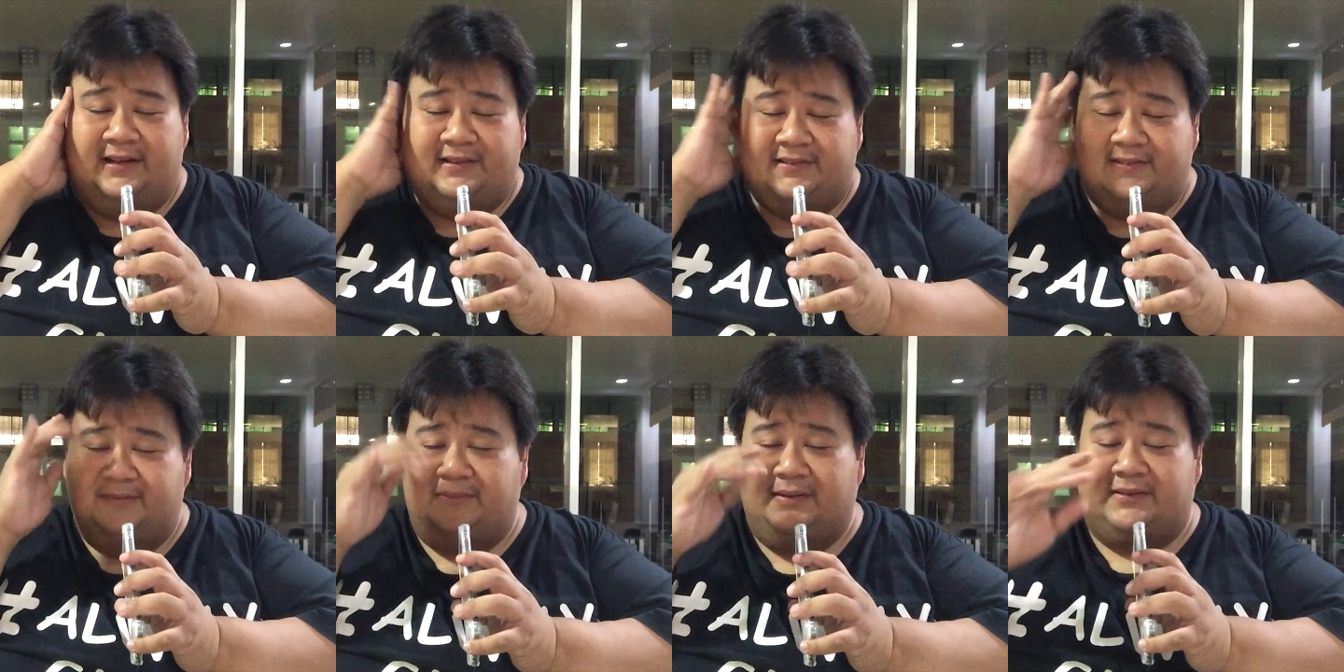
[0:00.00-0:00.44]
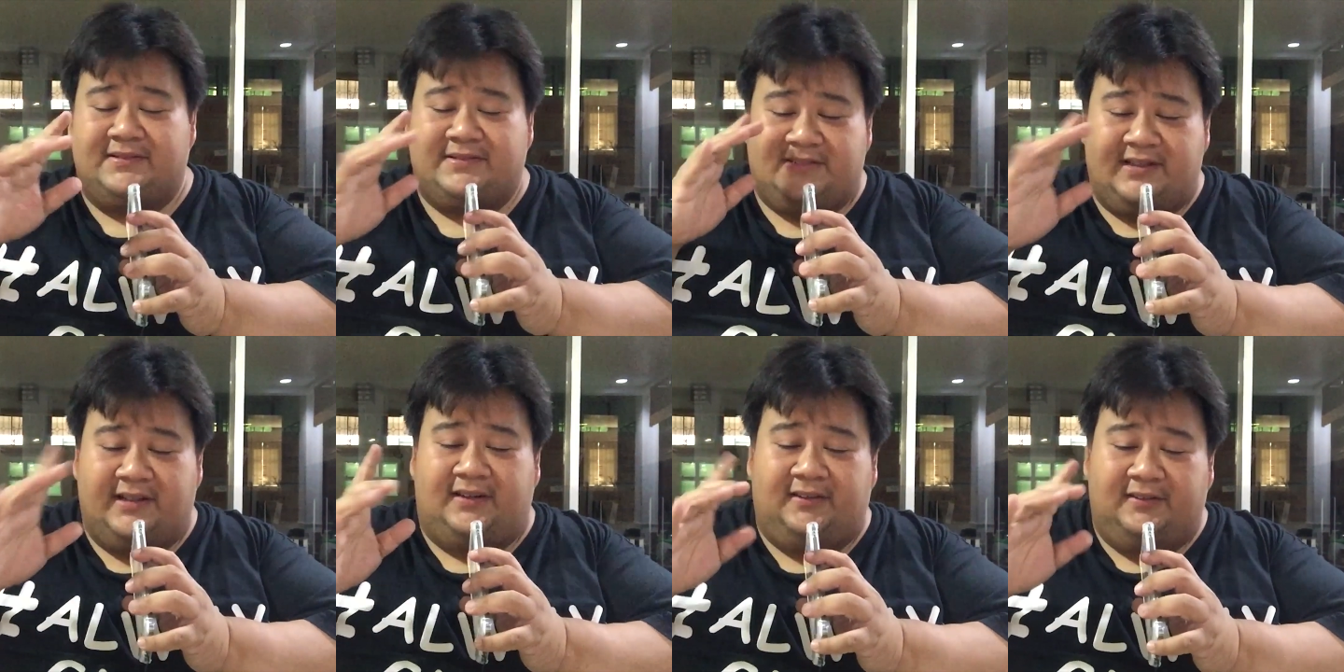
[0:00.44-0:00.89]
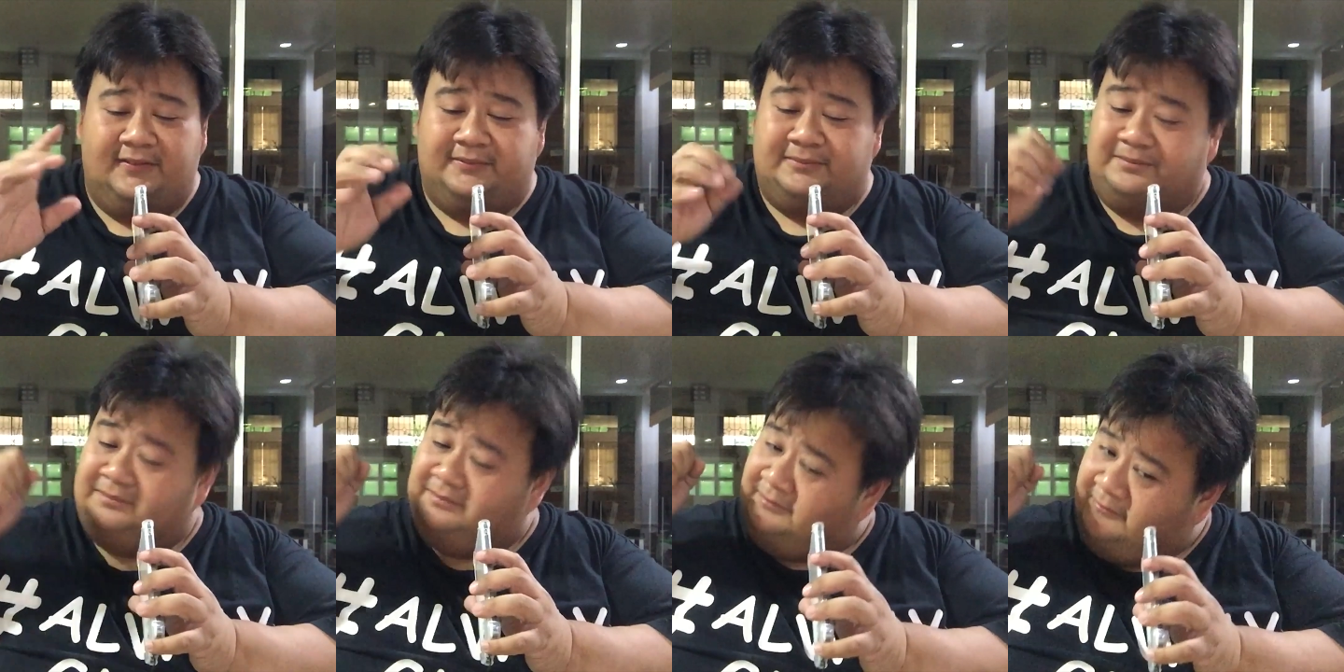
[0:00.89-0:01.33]
But still,
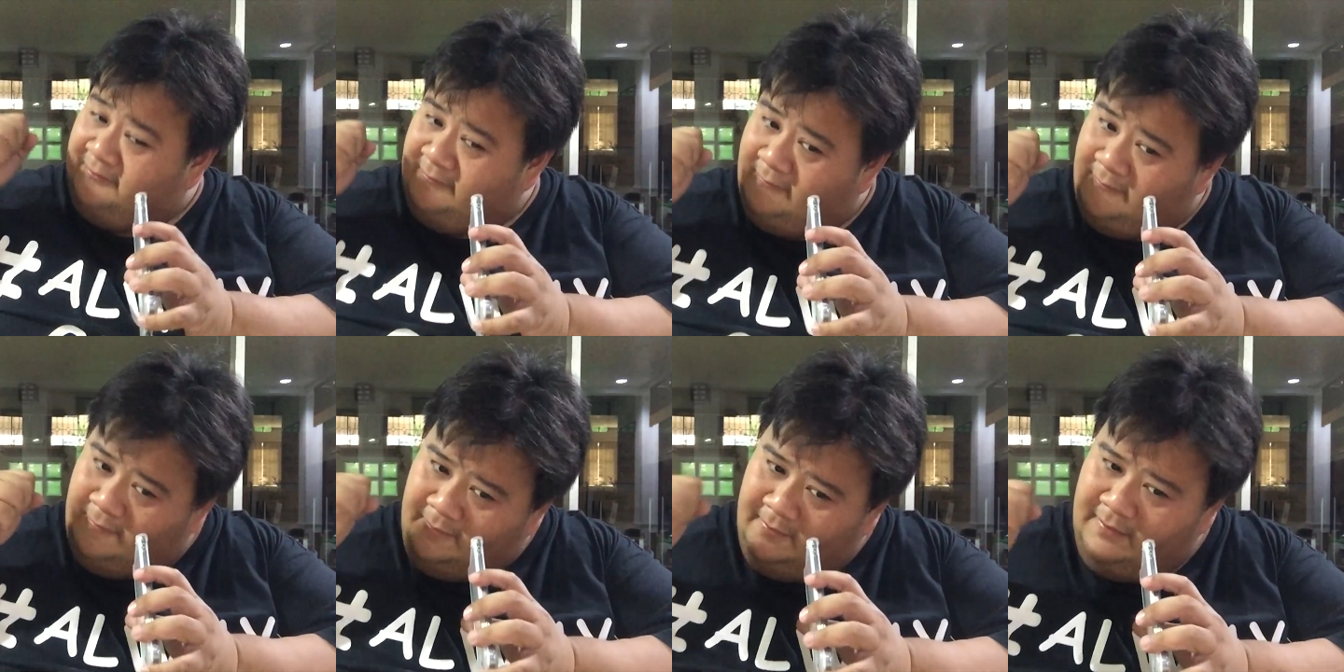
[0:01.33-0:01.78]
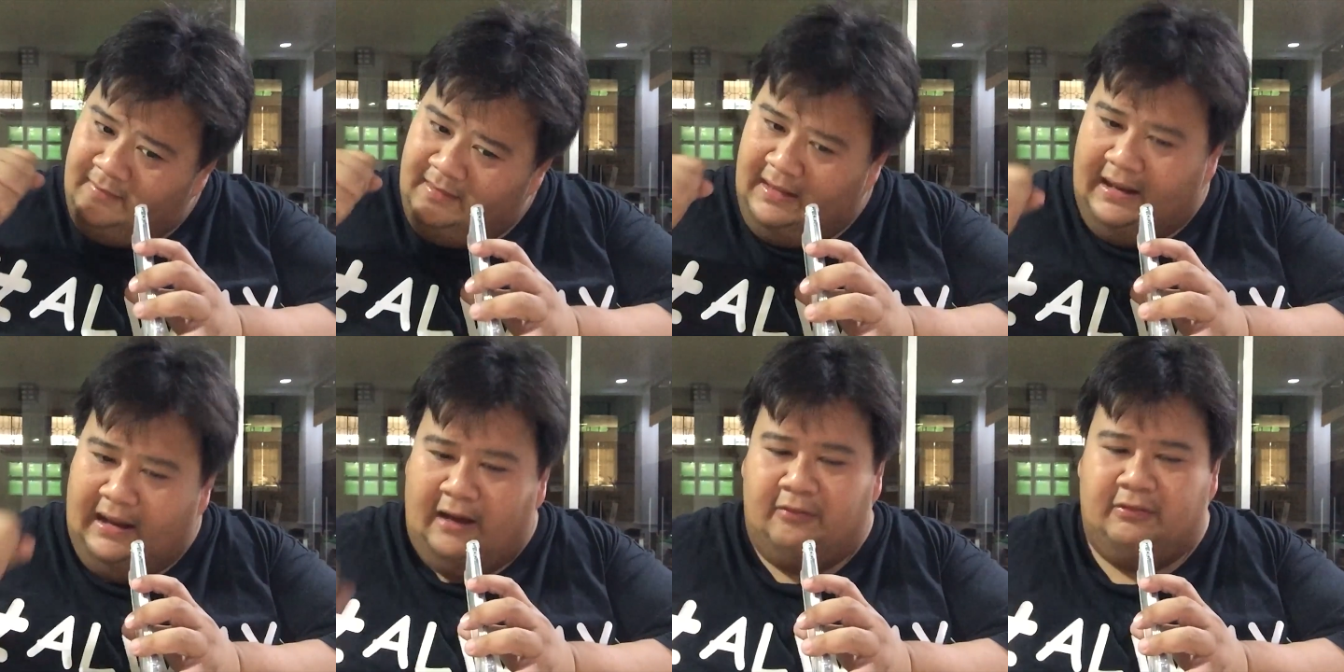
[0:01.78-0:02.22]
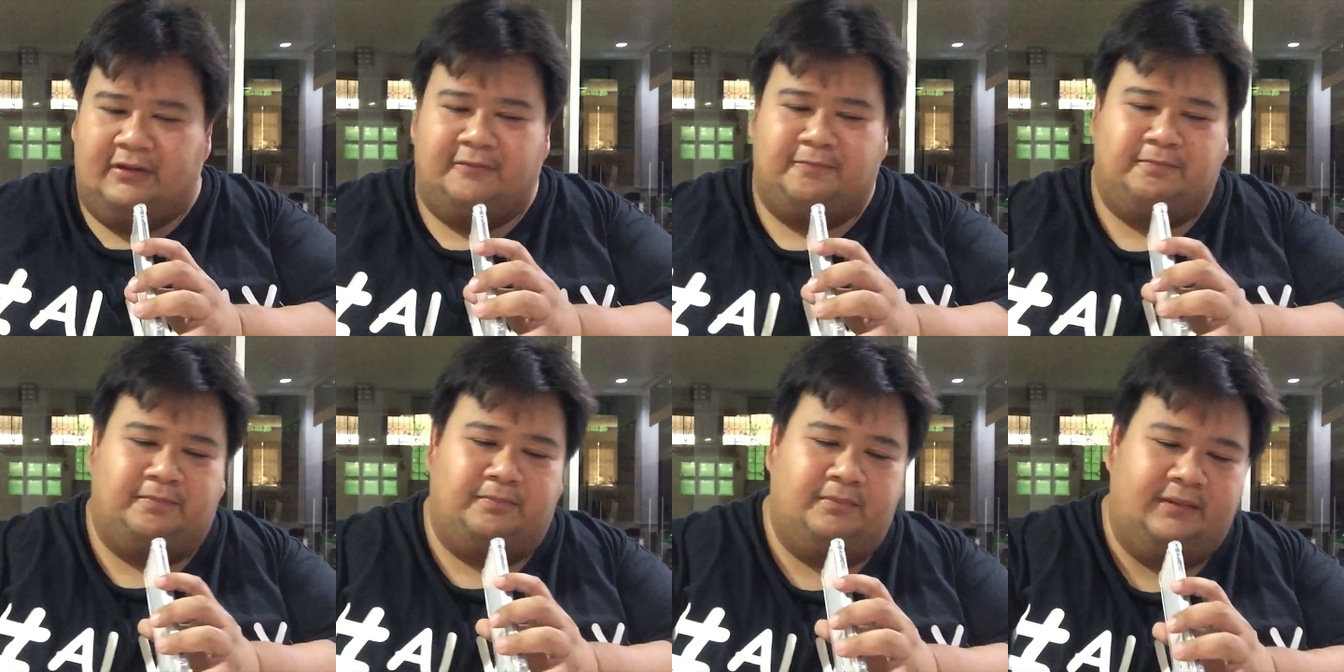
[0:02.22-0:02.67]
I would have
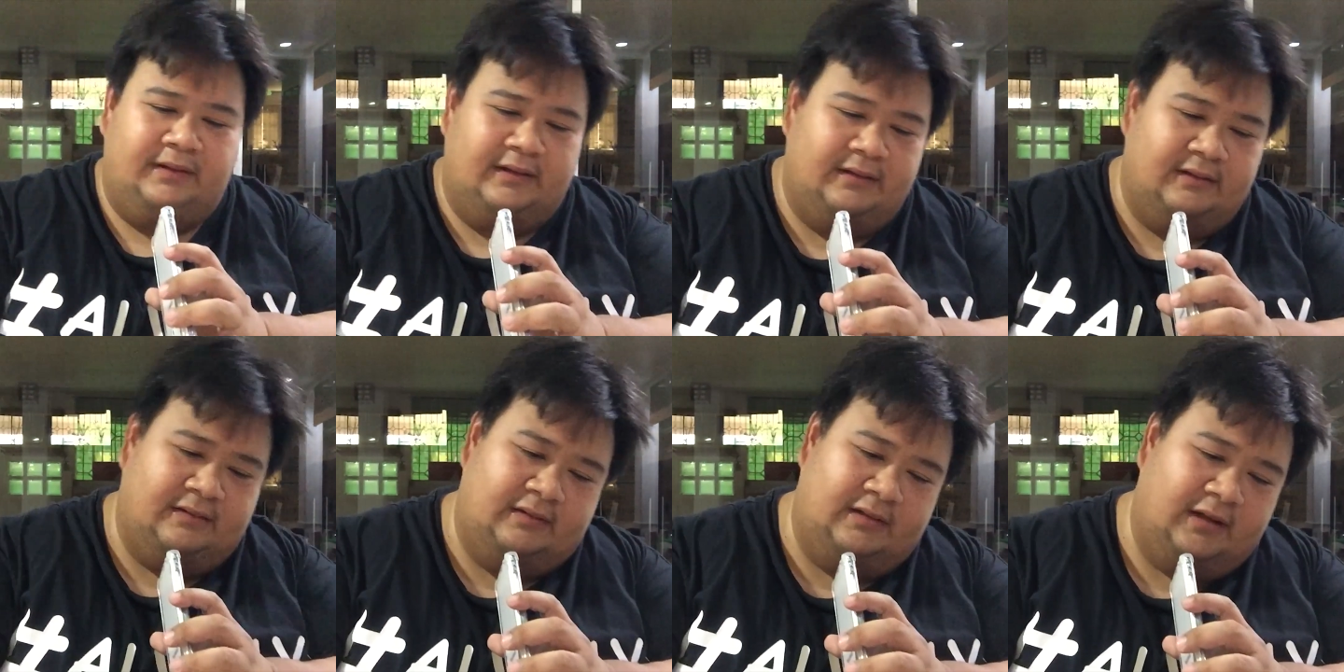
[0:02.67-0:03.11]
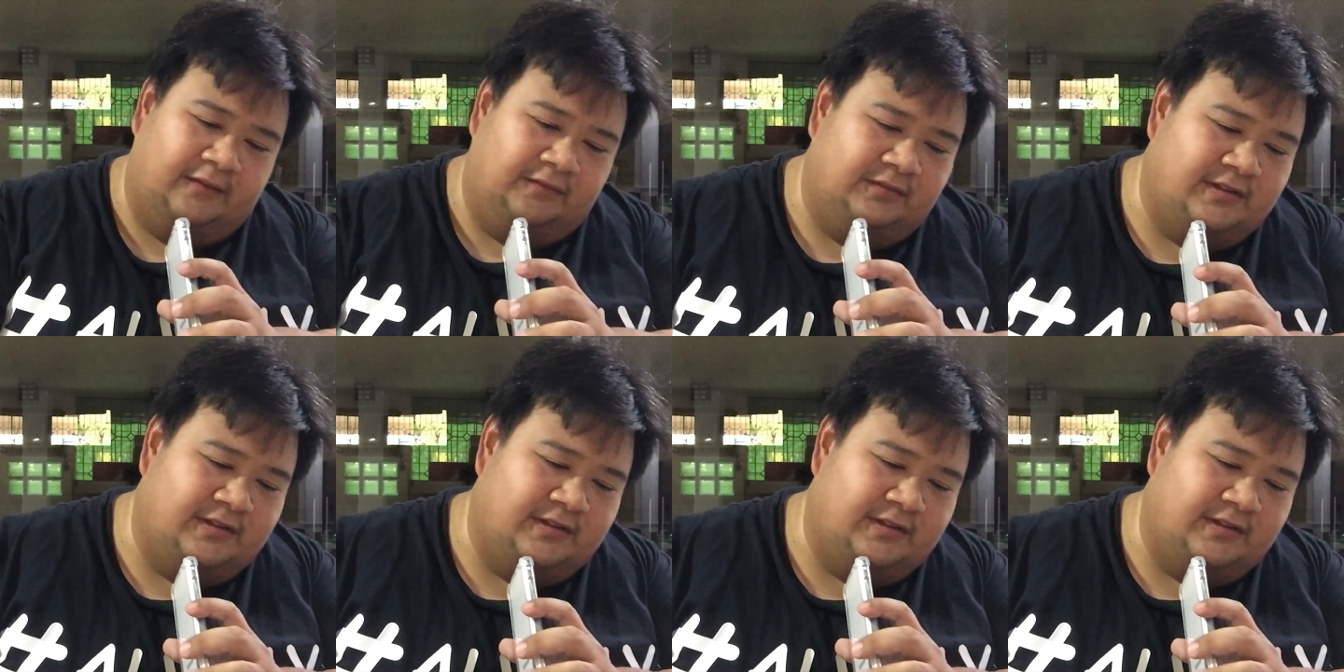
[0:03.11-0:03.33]
loved this with